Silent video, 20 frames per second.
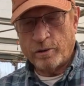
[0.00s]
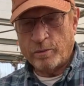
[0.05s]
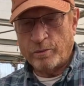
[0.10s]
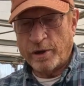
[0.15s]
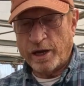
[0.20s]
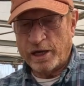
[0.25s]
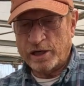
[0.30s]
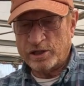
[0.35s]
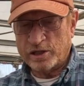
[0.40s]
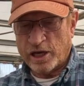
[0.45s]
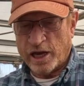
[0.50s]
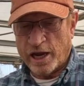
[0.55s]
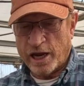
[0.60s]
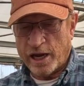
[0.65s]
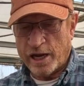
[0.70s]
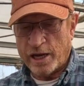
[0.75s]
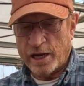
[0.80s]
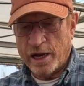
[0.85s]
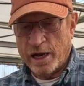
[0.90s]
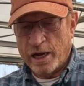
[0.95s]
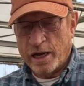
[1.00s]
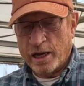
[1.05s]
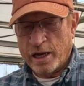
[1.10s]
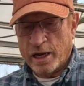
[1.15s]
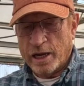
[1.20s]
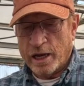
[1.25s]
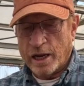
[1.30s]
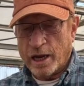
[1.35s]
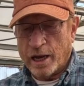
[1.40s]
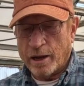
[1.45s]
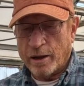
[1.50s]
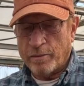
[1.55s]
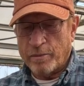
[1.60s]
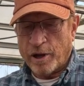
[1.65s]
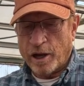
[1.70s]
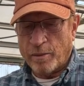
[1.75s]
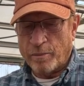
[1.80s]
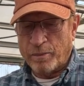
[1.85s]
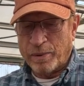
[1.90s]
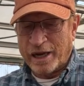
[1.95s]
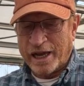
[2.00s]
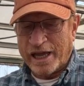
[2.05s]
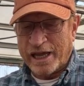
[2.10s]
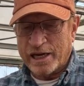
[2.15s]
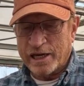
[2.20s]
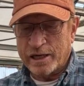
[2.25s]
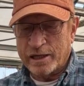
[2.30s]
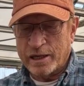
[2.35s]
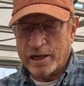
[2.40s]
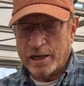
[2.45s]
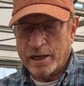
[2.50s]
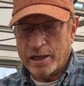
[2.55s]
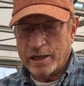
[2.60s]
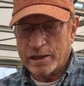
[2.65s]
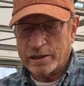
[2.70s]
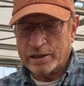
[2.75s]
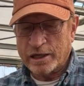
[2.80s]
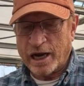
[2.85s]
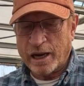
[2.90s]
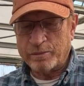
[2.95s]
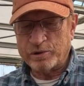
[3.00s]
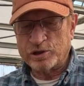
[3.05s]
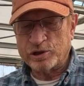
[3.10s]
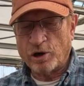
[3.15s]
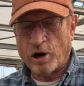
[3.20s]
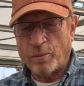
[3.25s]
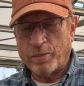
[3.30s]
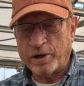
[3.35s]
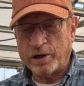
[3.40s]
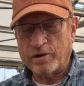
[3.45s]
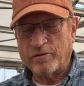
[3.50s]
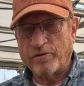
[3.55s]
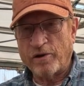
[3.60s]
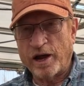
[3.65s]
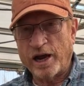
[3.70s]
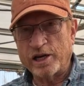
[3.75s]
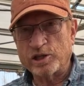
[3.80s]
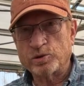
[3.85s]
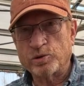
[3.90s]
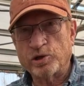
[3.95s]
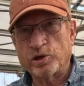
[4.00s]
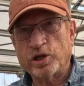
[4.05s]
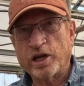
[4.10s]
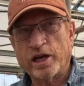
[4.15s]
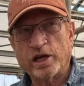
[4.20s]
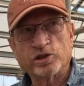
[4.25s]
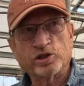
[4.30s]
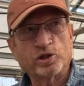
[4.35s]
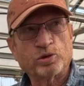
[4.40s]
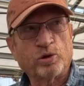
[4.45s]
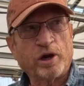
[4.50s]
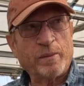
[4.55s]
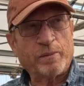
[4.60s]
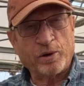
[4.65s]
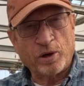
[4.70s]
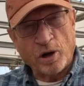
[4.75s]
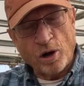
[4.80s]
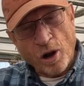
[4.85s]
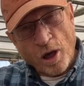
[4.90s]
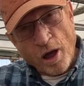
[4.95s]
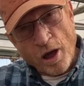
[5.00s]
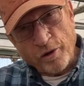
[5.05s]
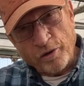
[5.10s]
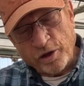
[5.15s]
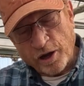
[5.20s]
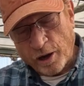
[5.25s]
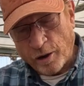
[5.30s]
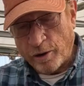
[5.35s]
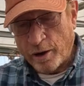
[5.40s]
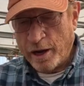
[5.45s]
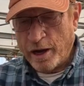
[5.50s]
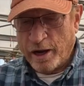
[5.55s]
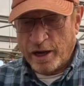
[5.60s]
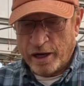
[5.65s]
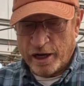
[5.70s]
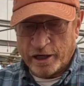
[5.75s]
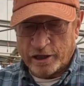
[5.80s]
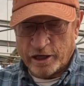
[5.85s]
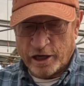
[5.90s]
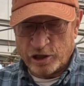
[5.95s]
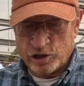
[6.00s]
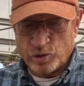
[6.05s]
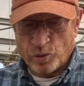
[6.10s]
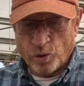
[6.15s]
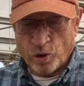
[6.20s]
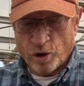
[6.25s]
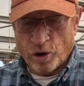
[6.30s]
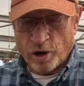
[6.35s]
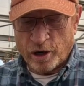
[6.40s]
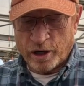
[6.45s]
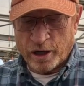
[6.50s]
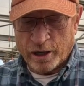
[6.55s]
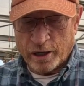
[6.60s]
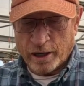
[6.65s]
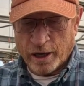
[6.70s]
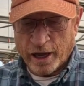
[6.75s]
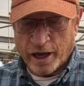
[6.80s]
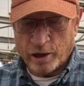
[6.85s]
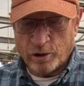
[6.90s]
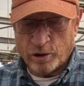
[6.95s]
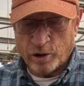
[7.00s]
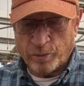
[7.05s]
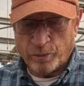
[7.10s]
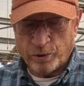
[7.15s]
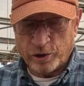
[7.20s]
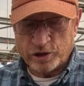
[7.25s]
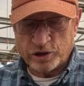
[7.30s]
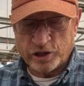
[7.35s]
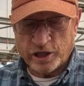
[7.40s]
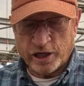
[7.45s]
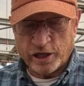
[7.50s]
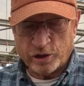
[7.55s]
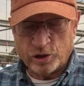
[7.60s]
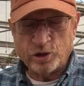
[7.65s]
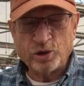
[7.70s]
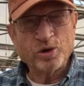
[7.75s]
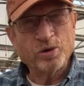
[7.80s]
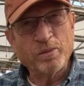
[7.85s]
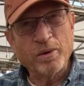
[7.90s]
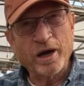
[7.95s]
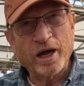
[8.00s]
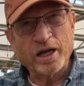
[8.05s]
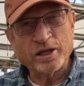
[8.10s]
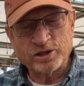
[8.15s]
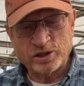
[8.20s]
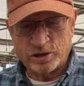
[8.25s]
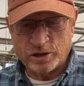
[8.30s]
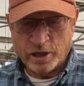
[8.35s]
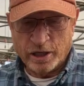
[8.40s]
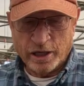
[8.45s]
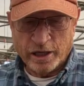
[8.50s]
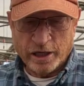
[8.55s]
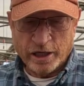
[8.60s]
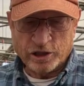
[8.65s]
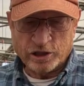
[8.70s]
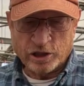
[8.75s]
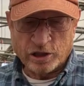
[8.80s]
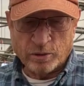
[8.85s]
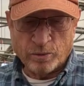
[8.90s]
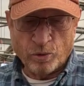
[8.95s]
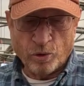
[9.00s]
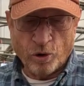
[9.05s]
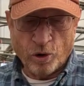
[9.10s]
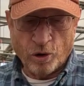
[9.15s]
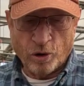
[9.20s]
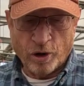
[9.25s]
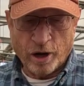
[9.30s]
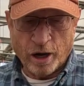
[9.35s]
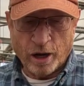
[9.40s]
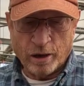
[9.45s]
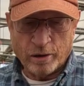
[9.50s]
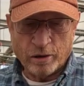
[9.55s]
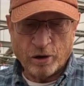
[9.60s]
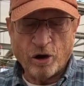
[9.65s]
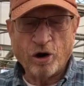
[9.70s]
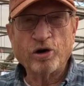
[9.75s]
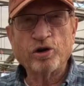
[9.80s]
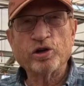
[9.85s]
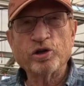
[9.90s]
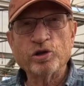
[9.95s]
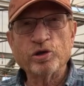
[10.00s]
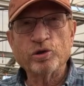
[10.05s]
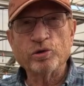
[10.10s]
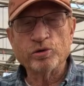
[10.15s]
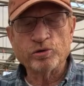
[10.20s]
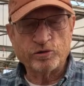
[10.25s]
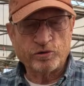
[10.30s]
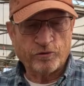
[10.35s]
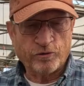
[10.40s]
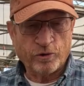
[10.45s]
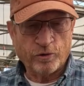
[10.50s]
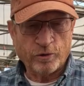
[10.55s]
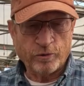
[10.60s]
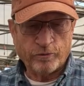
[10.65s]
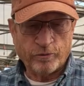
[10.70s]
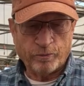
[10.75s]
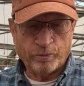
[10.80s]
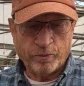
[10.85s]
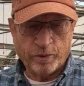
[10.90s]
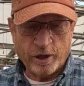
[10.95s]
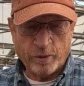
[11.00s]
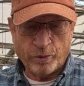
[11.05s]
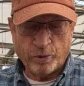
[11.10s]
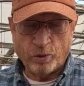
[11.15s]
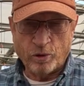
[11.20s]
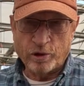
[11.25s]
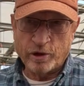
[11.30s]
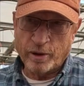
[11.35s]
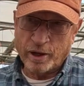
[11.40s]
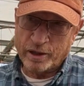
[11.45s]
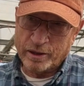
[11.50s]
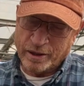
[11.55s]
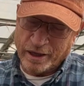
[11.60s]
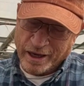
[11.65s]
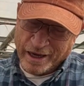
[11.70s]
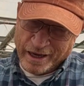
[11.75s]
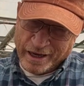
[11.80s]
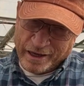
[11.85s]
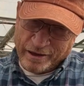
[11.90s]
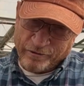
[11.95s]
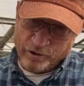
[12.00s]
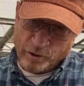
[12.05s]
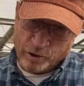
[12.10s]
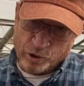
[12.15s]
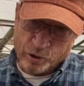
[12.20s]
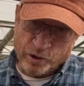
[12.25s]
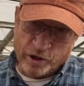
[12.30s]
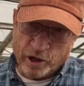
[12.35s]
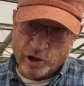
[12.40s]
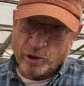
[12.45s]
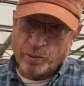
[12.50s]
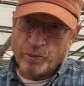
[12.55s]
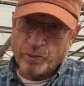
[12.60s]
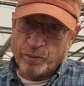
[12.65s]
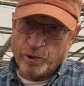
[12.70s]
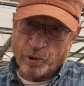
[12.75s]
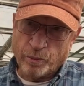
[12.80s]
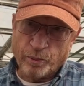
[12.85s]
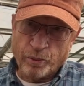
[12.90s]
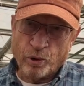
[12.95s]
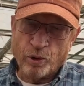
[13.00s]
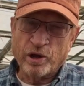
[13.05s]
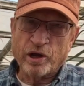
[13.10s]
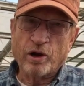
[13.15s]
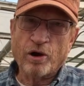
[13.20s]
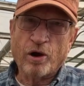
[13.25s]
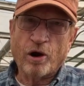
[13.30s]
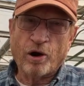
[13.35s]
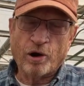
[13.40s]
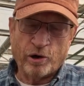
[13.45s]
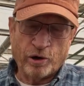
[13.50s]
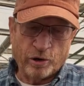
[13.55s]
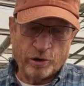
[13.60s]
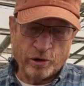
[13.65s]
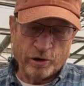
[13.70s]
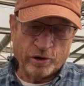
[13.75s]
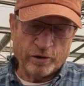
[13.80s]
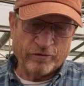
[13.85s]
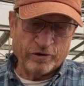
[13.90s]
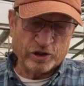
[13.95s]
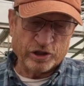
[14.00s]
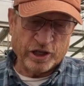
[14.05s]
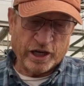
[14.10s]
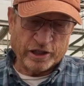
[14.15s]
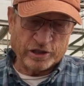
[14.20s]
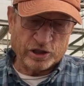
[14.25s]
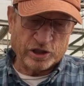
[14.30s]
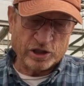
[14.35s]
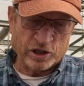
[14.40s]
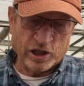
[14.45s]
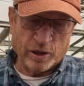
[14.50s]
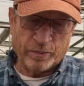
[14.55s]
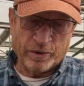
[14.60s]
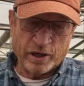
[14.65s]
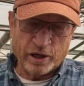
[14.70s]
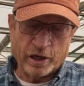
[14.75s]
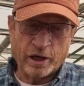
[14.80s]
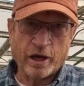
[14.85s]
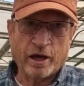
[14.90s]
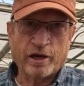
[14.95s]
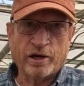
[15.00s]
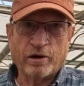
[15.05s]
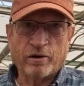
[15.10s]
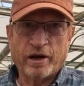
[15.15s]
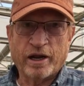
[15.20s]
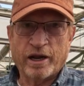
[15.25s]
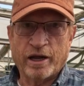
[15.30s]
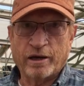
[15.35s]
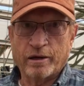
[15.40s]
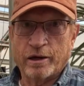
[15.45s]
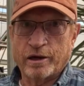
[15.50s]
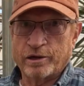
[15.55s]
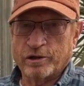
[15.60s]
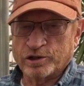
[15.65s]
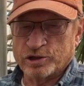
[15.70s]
makes a bladed type sharpening device where you kind of scrape it along there. It does work. I don't appreciate it too much. It's a little more hard to use for people. You know, if you're doing it, you're pulling harder, you have a chance of slipping and cutting your hand on your